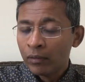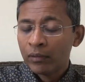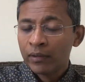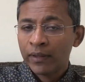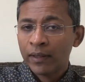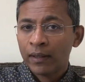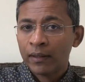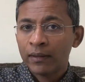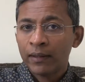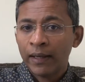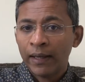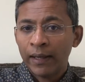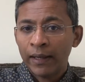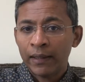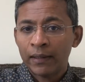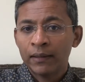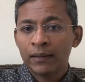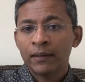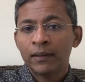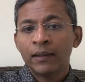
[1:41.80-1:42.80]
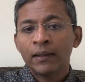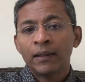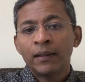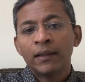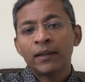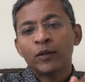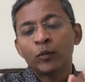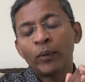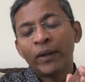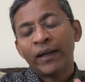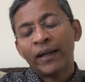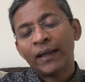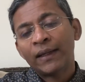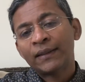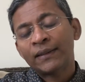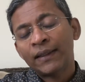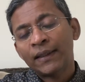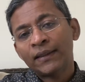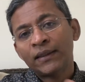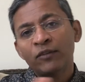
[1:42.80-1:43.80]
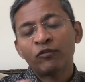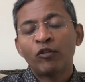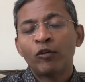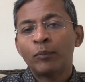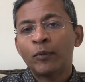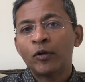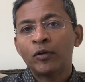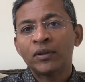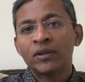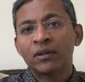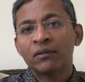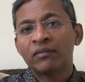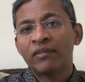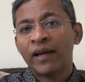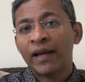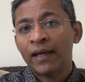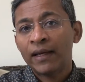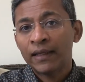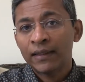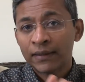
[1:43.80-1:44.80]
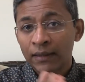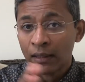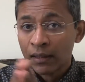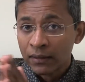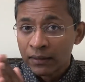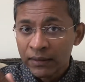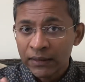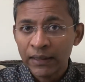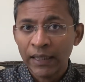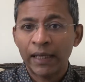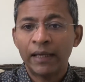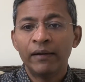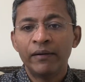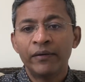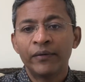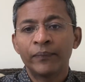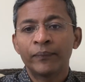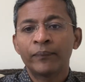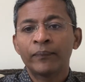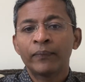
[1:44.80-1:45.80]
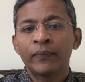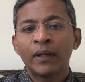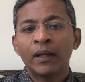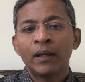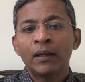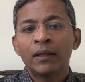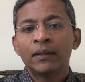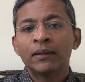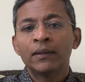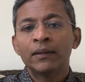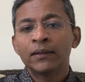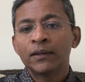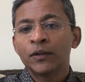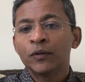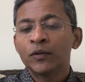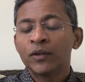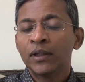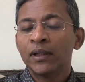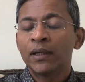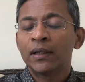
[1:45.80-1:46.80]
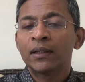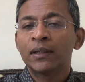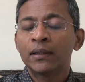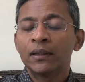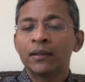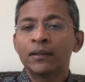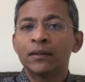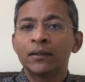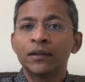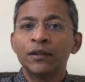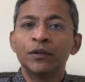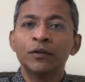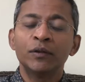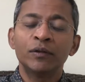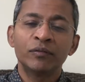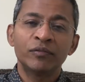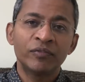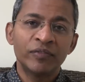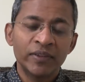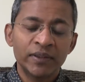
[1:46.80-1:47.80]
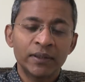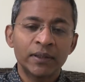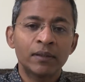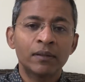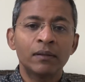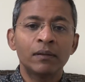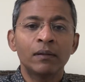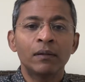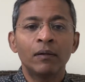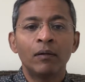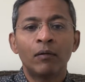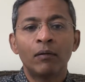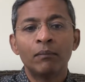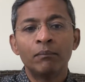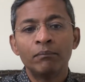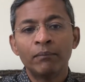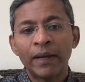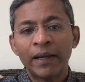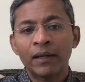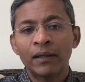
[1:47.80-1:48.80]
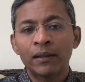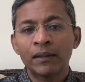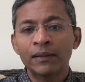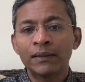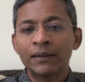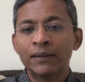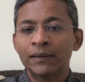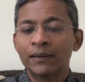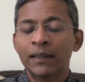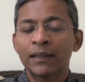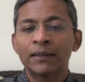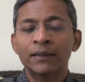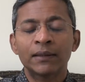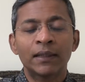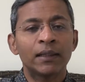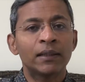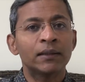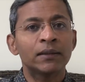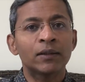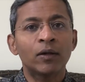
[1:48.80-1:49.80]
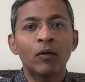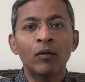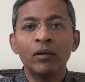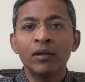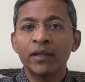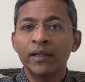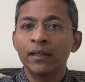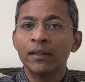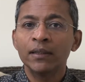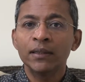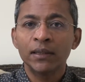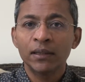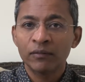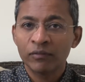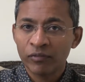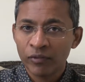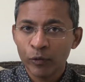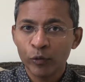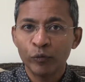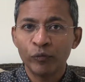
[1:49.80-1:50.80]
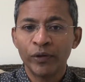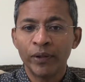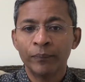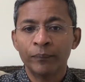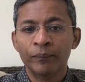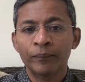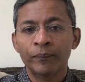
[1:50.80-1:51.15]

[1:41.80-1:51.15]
on the other hand, is when excessive amounts of hairs are shed. This usually occurs due to physical or mental stress and is called telogen effluvium.